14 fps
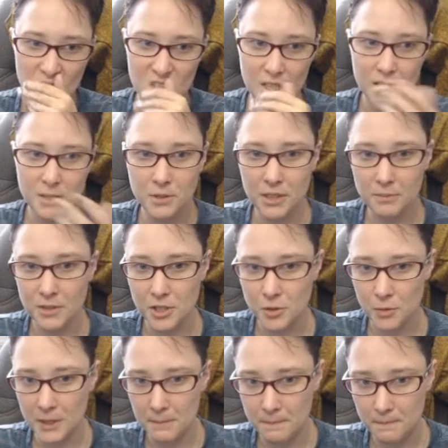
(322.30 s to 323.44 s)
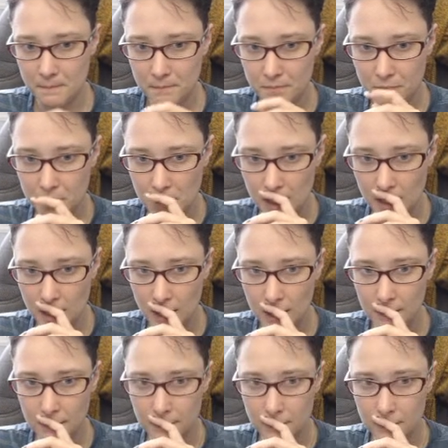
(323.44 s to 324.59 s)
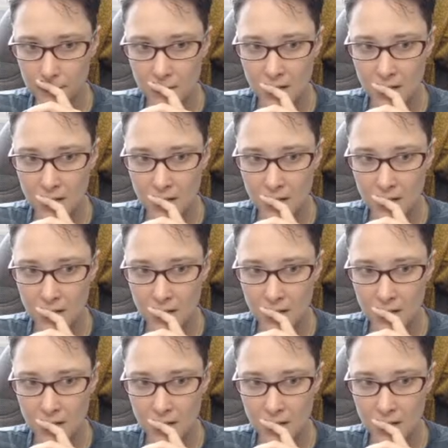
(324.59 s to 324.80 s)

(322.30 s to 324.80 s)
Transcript: so let's pull up this tweet. I'm